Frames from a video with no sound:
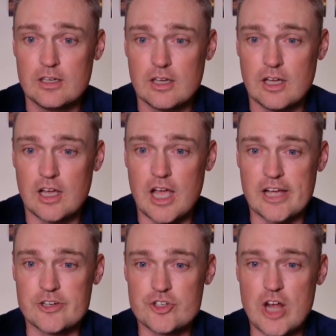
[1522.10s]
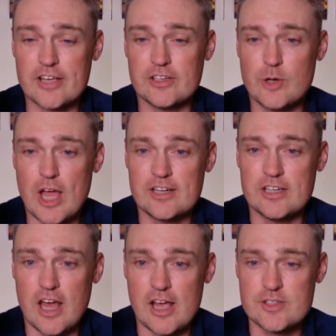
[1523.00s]
I shot you
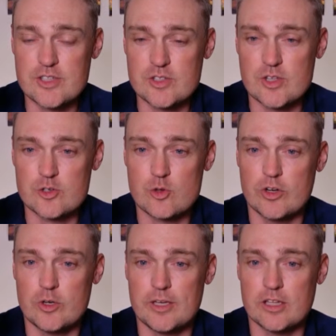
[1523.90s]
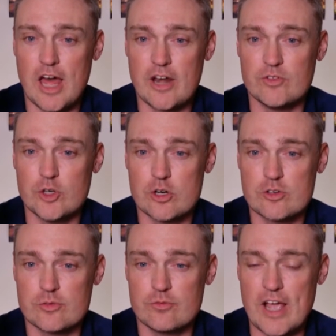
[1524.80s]
99 says there's going to be a lot of
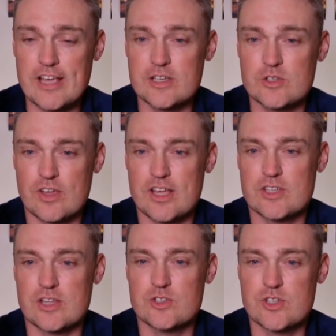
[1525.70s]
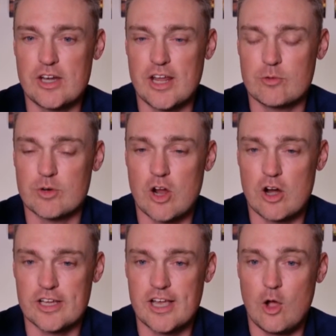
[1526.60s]
nerves from Vikings fans on Sunday
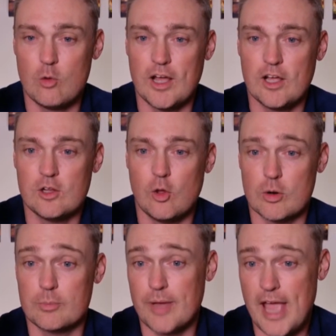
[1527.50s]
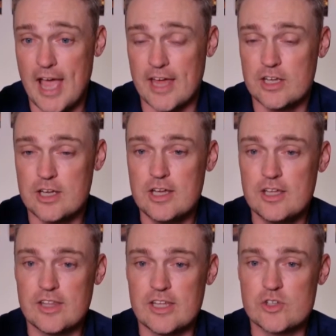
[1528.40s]
regarding how well or bad
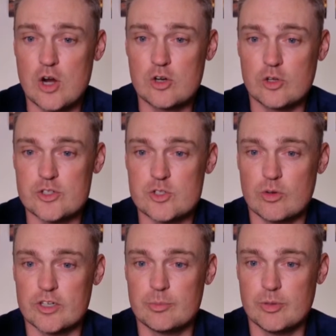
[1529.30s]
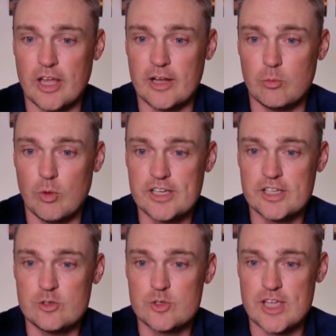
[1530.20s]
that Darnold is going to play. What can
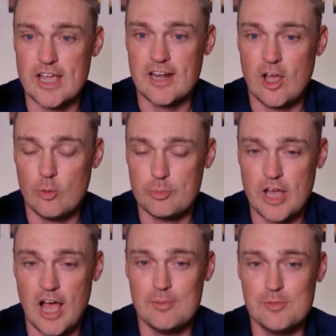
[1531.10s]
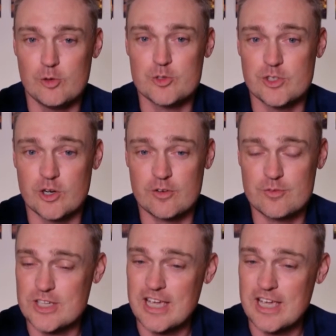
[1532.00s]
you say to help calm those nerves?